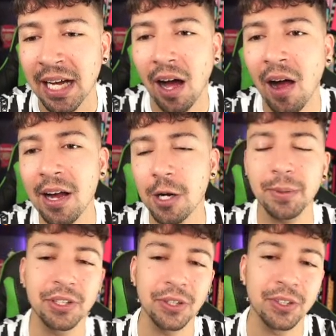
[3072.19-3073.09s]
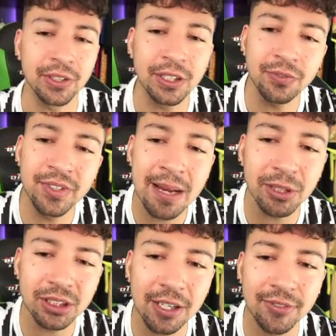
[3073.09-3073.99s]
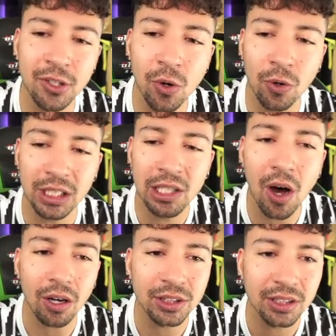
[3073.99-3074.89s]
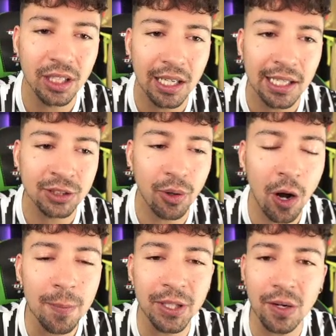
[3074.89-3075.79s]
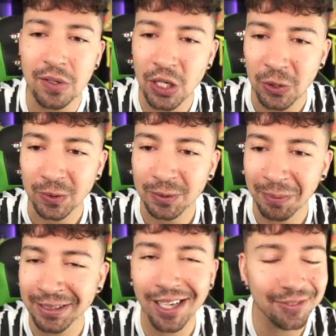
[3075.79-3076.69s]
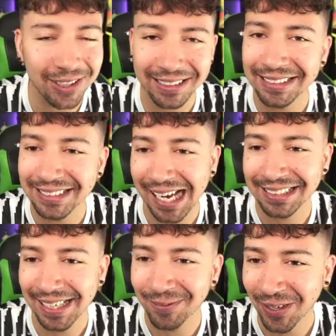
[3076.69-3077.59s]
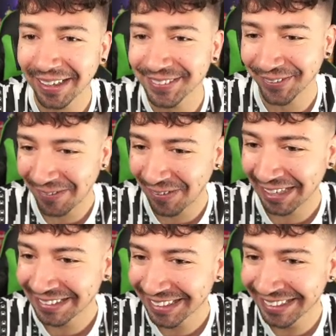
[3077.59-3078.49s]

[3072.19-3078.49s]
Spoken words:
I hope you do good. You've named yourself Lord Loss, so I hope you don't lose, because I've done the exact same transfer, man.